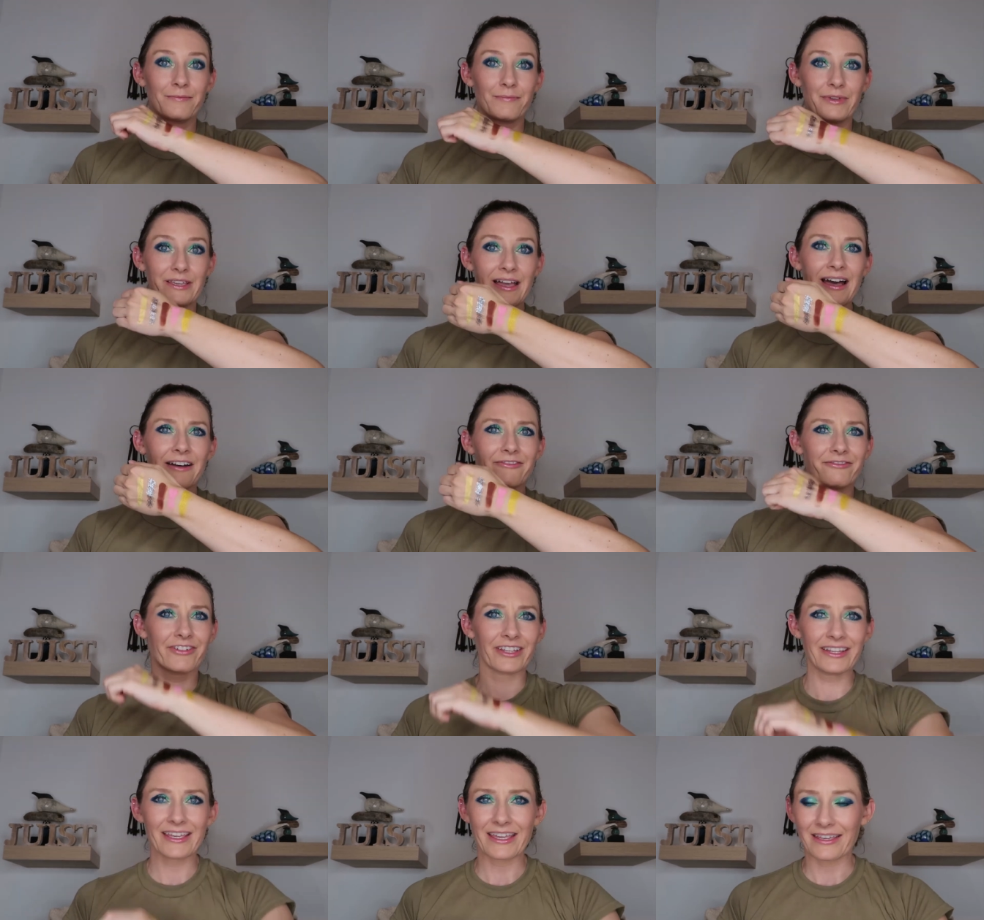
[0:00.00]
But yeah,
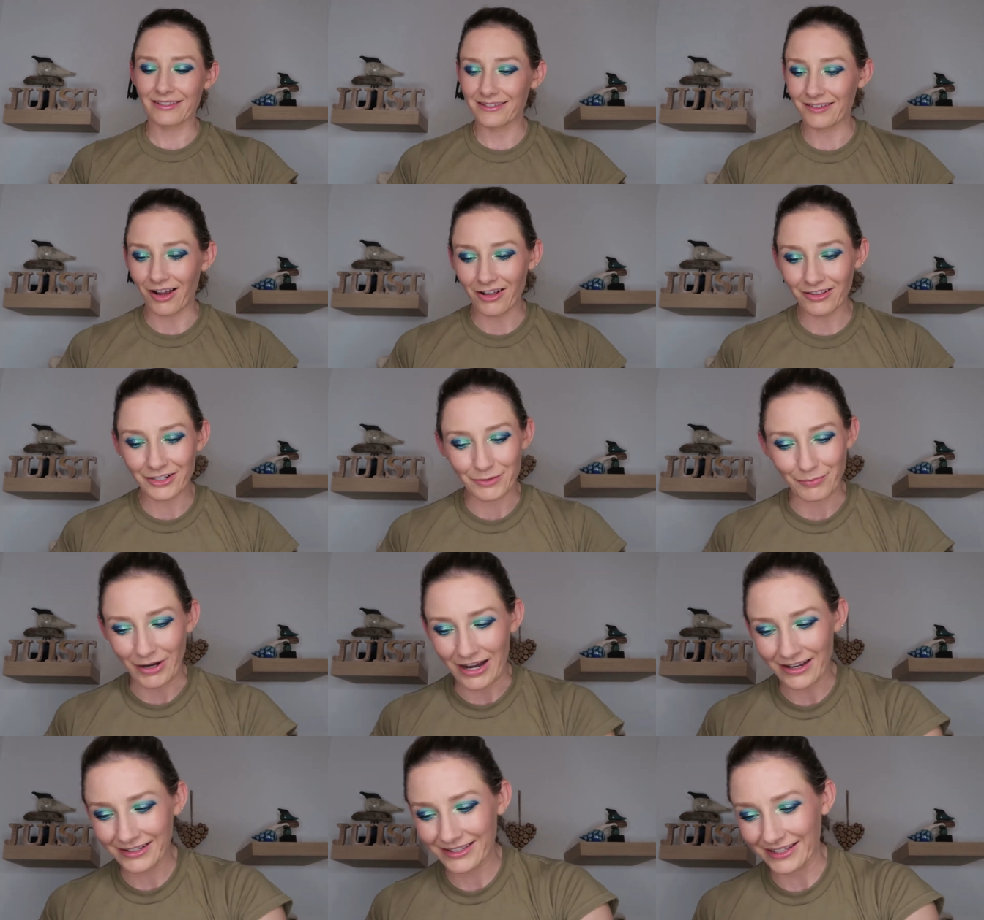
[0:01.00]
really solid
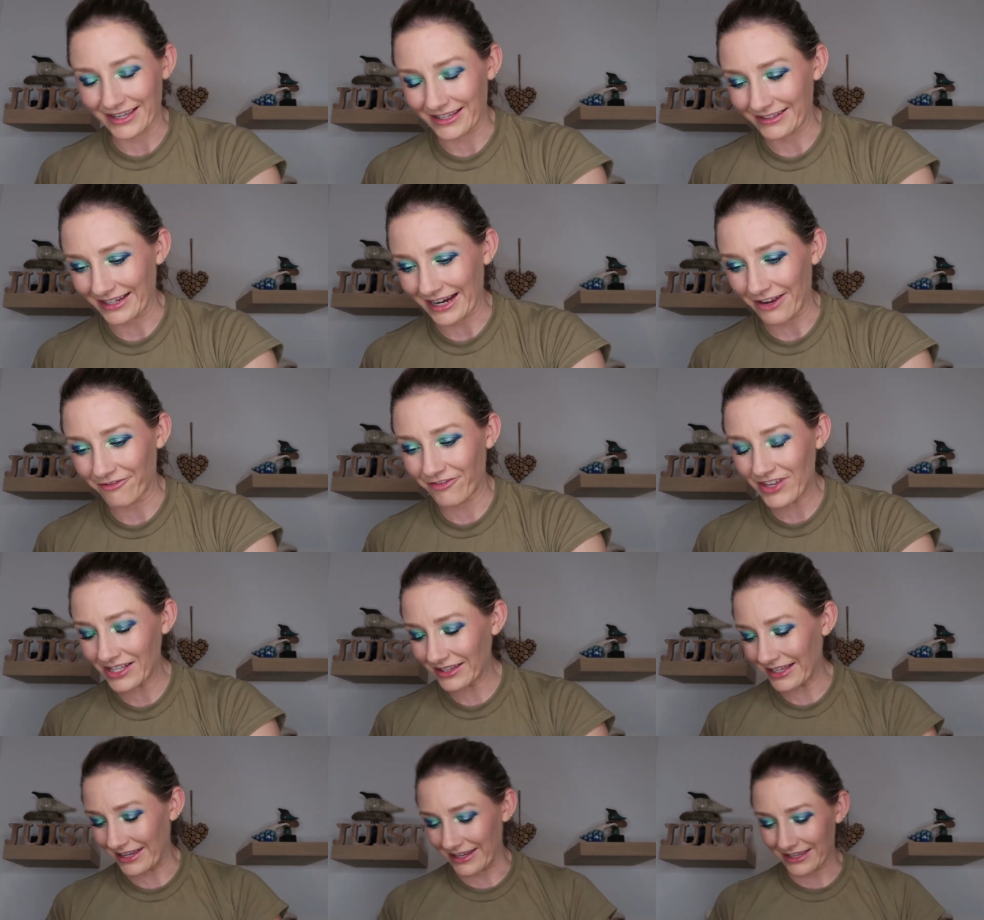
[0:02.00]
box again. Like I feel
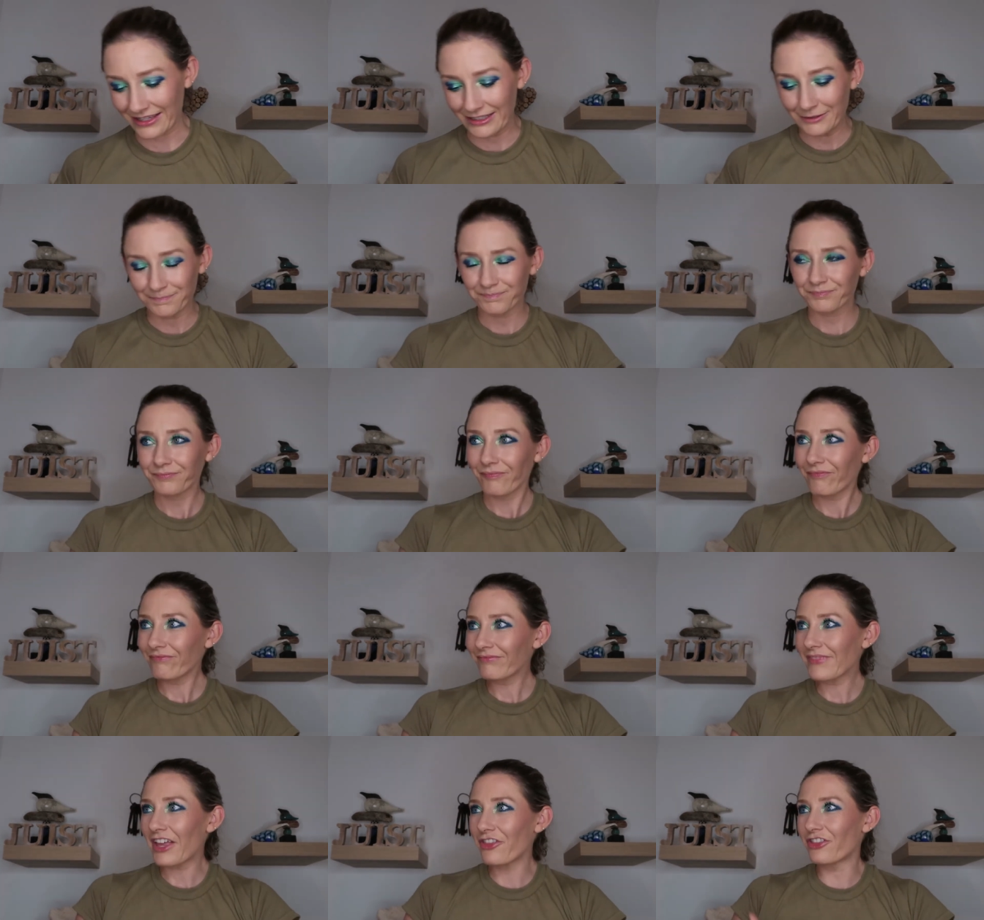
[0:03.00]
like
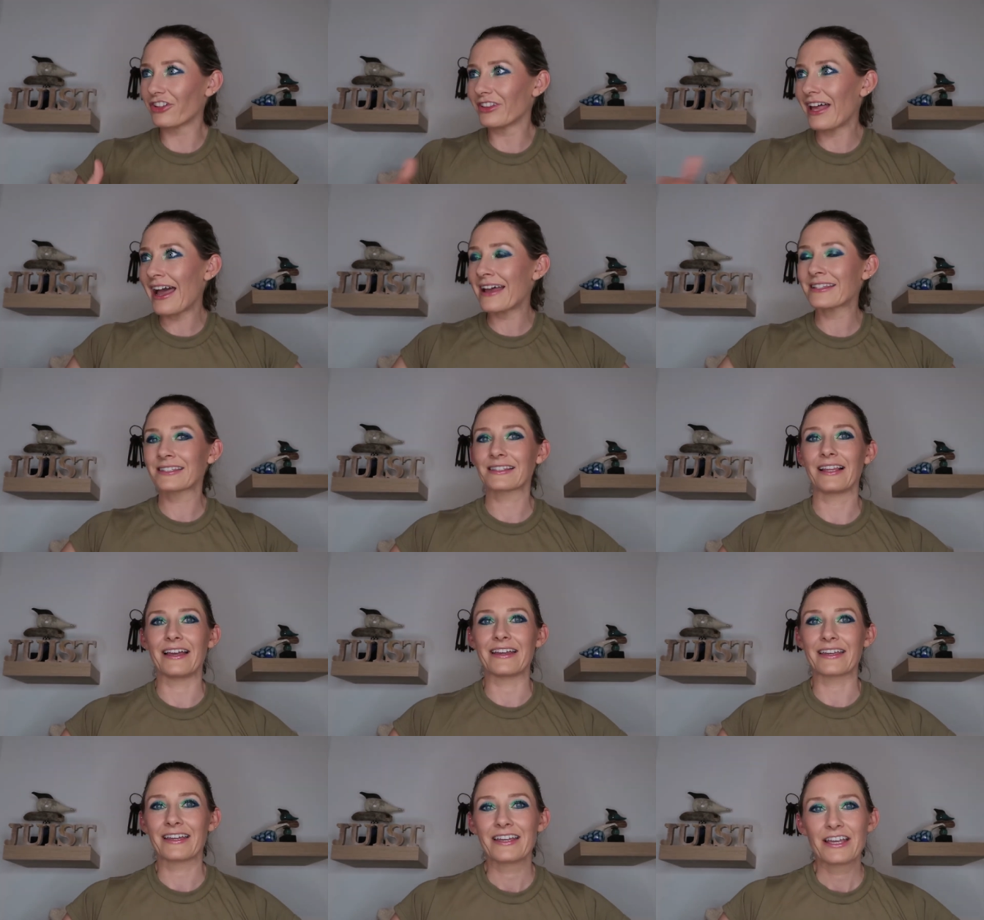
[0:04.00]
the last
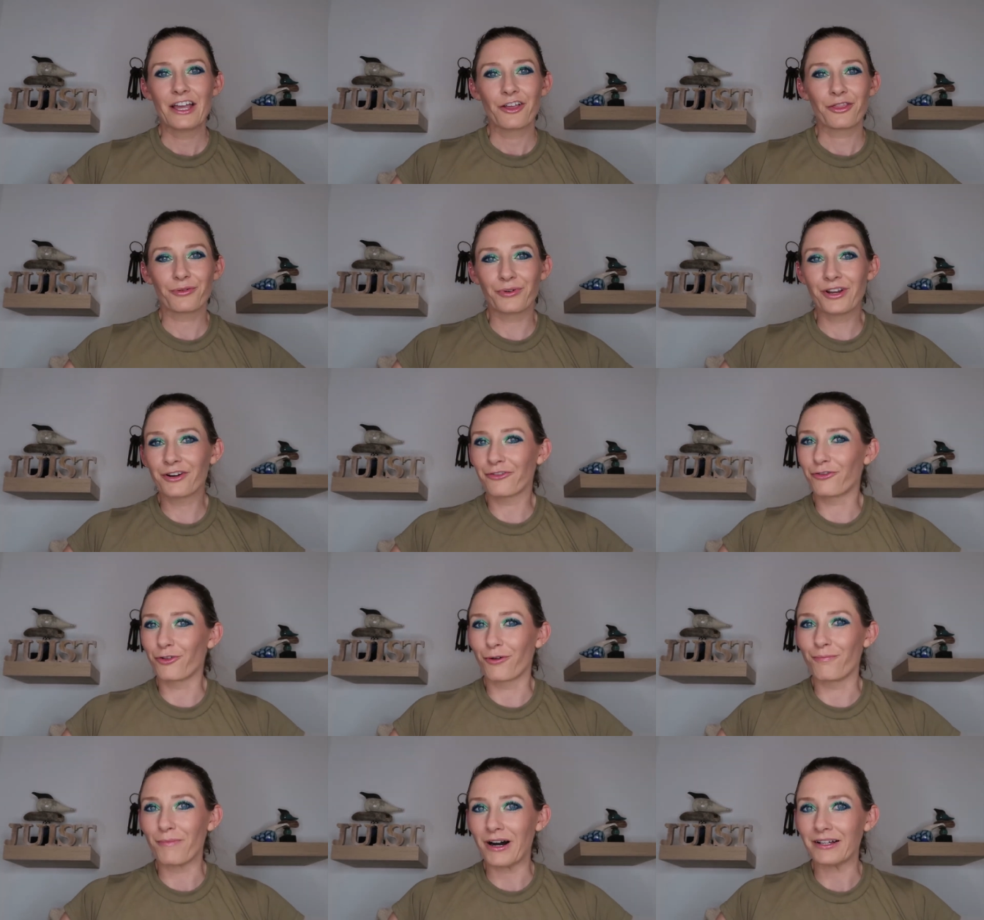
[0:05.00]
like three or
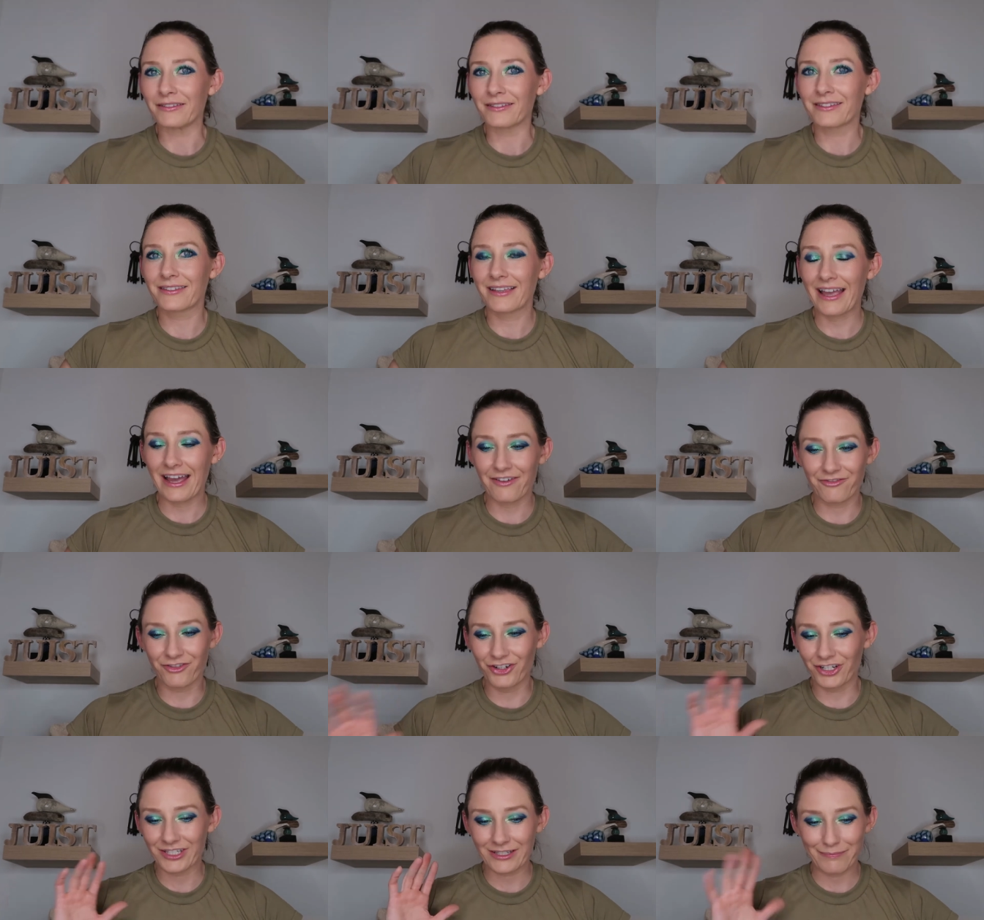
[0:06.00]
four months have
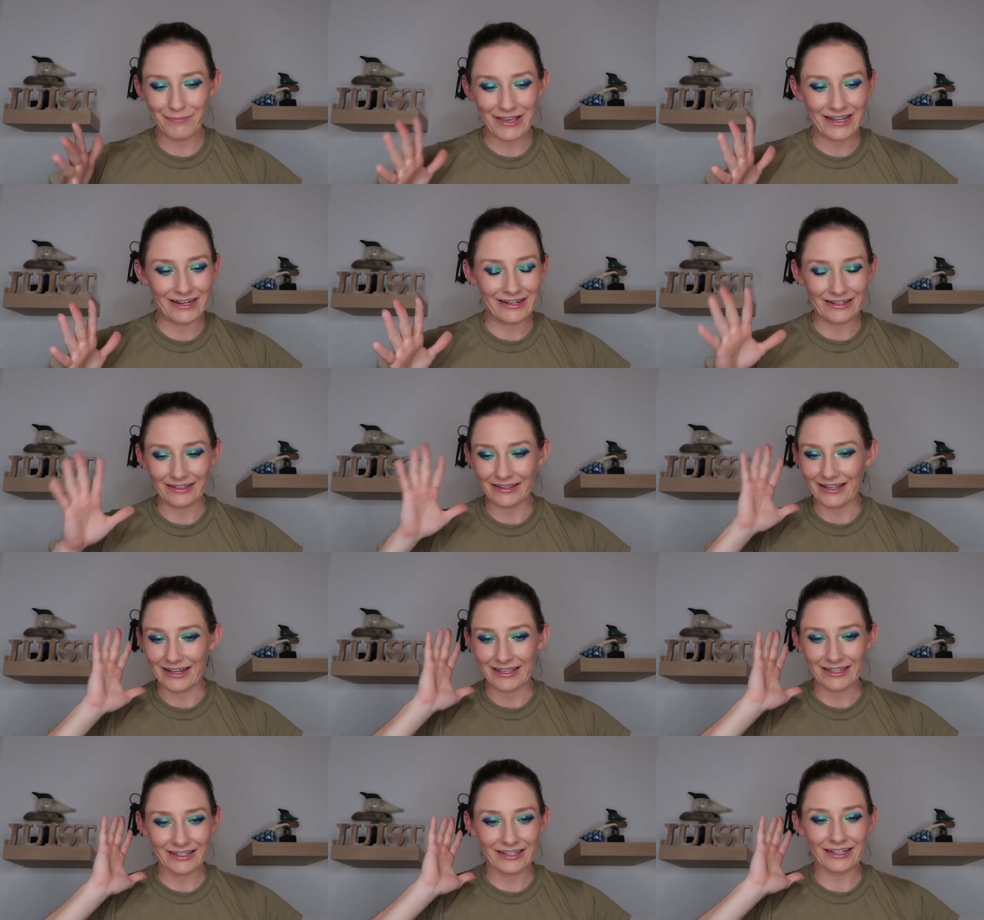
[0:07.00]
just been
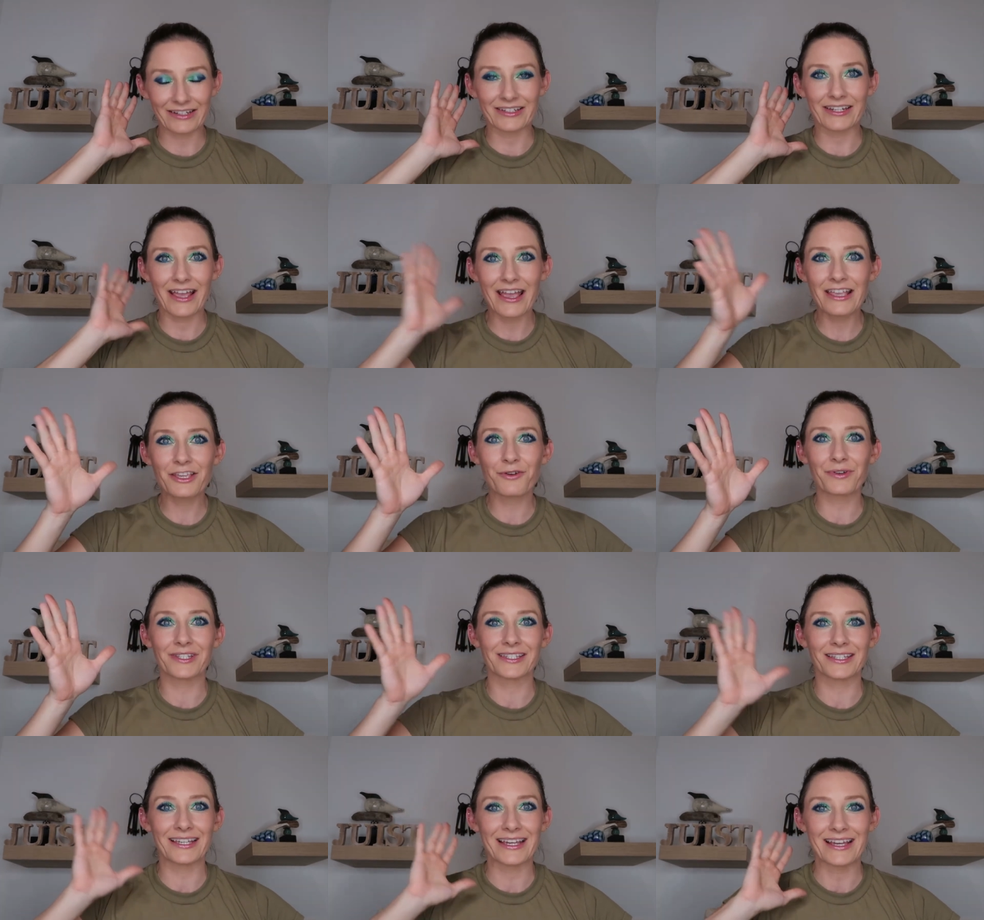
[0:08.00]
like
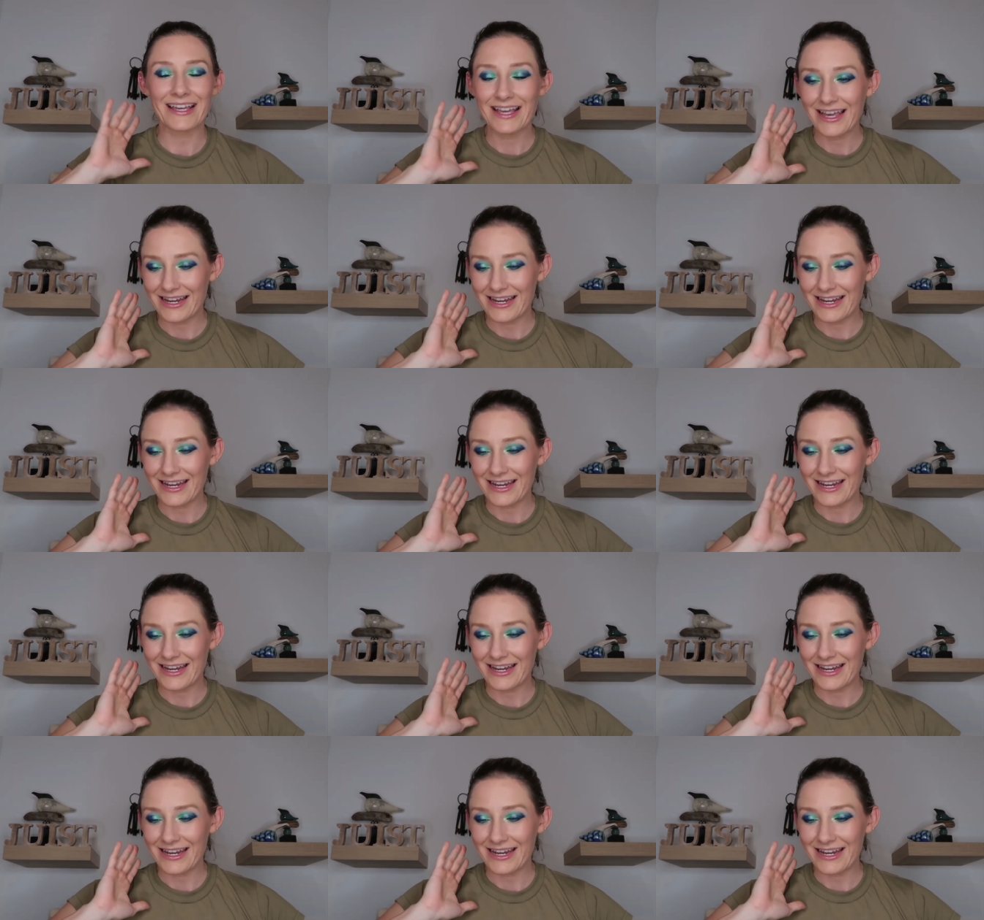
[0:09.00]
continuously